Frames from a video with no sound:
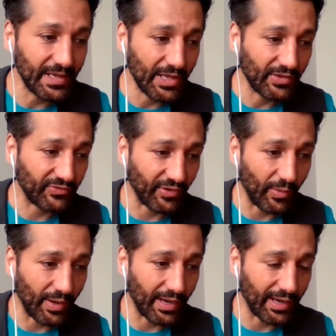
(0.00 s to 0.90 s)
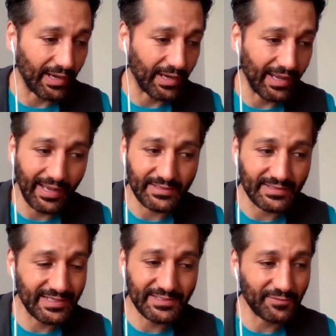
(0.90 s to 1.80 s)
So, and
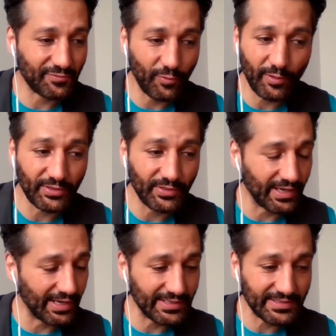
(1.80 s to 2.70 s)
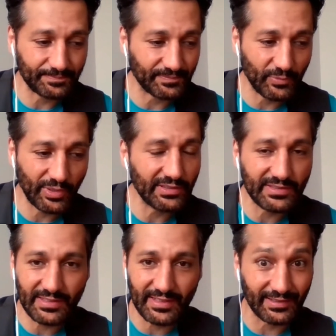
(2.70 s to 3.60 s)
season four, you guys, wait till you see
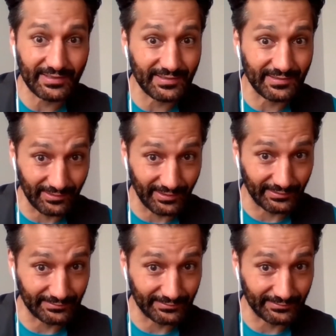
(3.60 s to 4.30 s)
the end of season three.